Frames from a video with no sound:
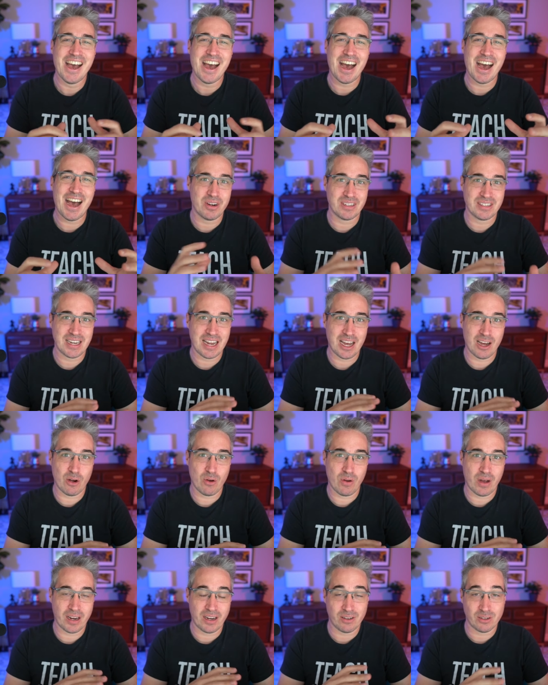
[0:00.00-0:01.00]
Whereas
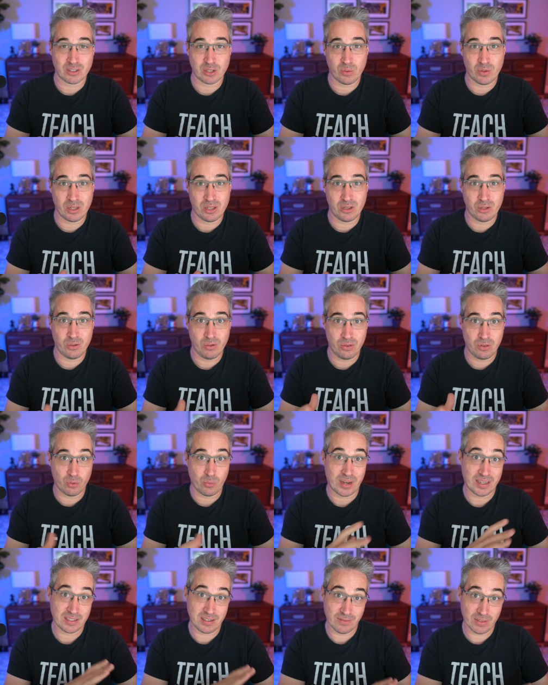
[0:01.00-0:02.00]
now I also include
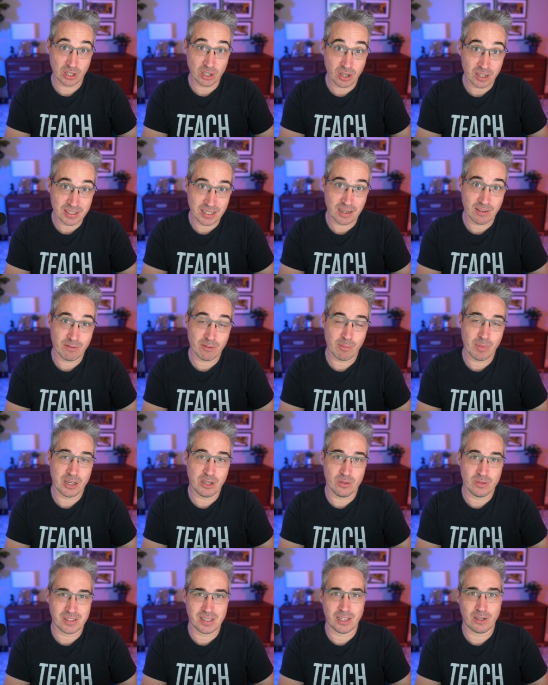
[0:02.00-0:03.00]
the rest of the content from my
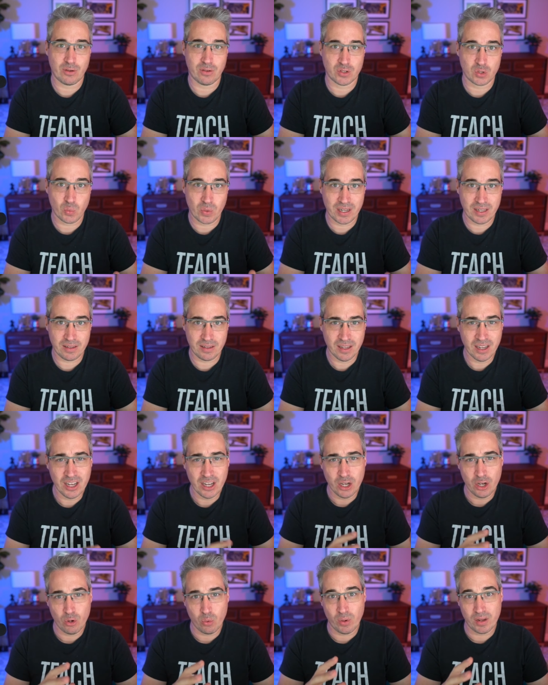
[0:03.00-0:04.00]
newsletter as well,
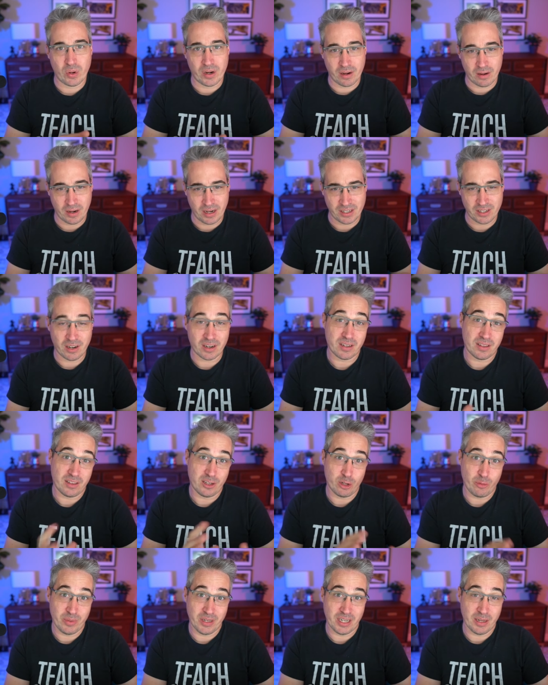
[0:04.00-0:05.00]
where I talk a
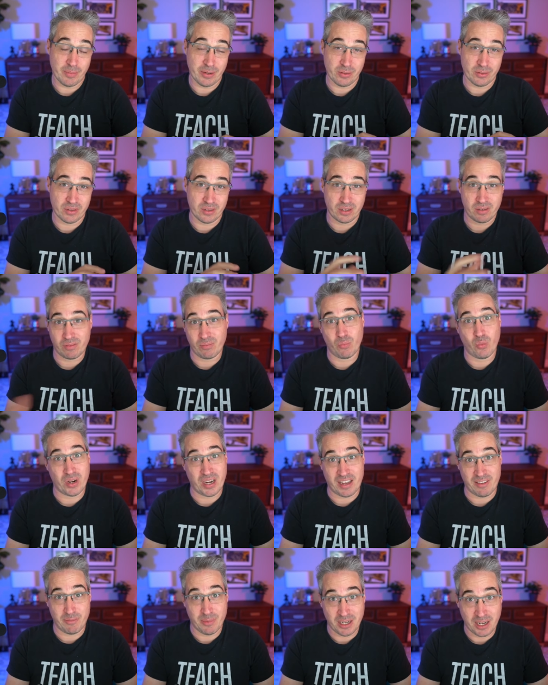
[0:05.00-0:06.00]
little bit about
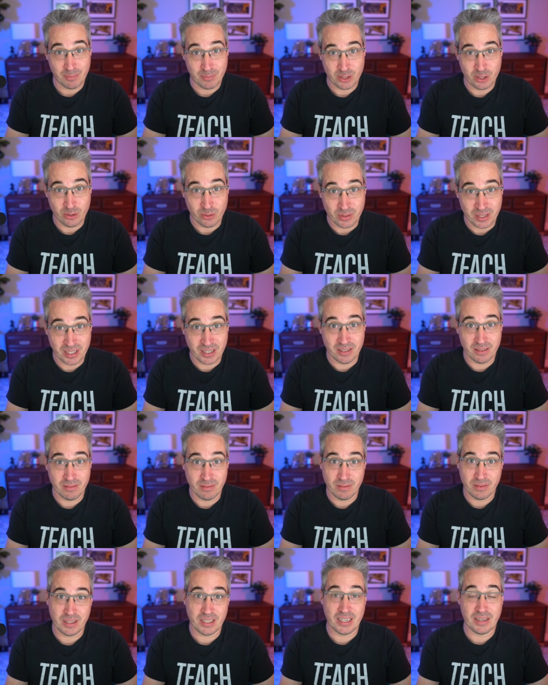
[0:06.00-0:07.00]
what I've been up to
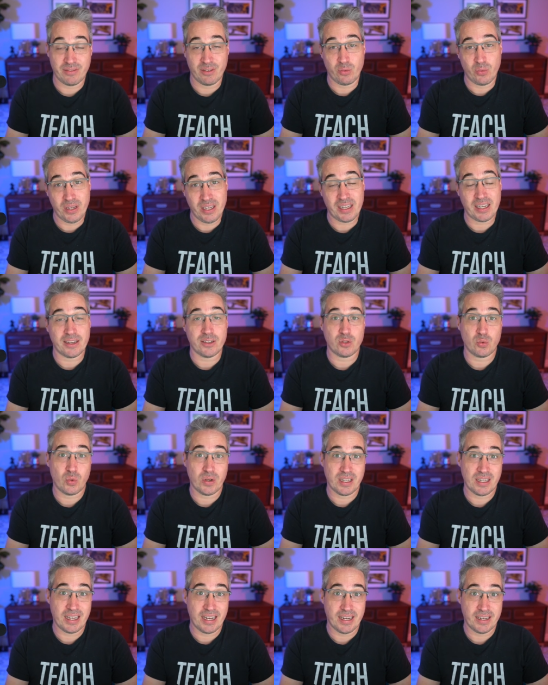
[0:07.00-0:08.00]
in the given week, as
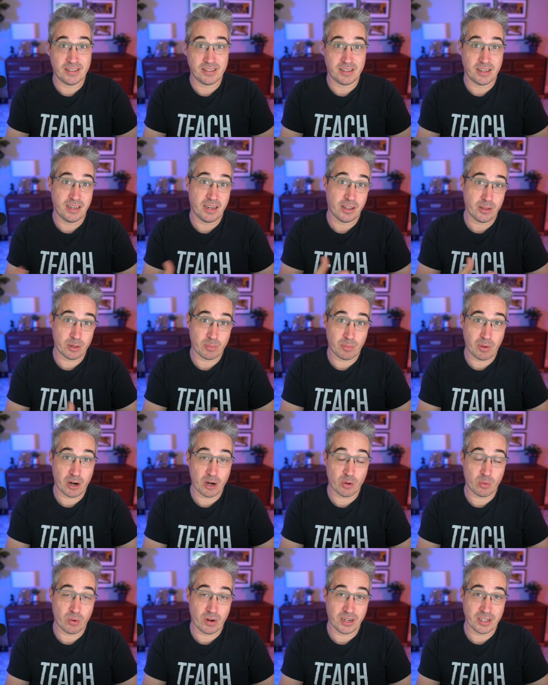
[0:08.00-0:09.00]
well as another
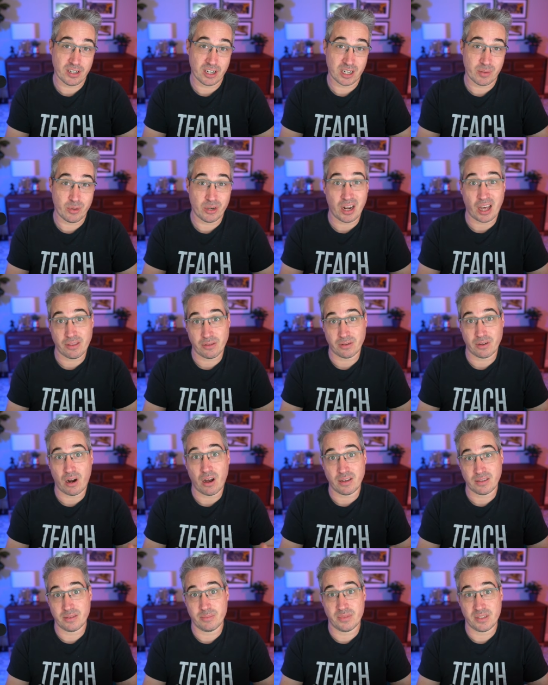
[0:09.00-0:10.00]
part where I talk about other
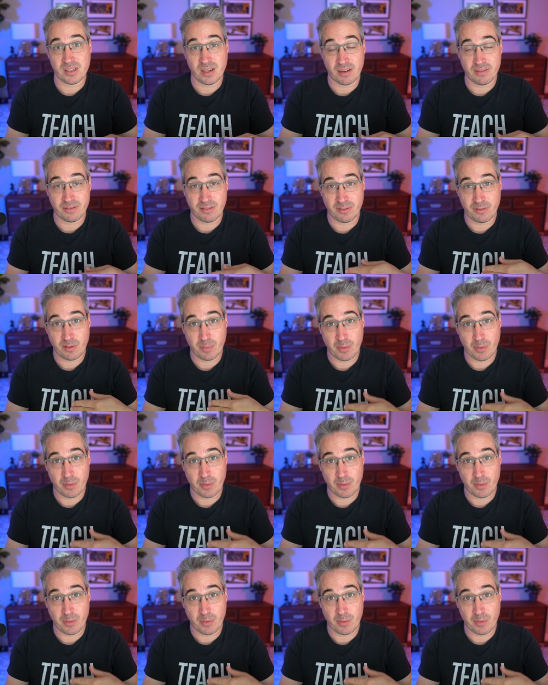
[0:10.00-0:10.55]
awesome stuff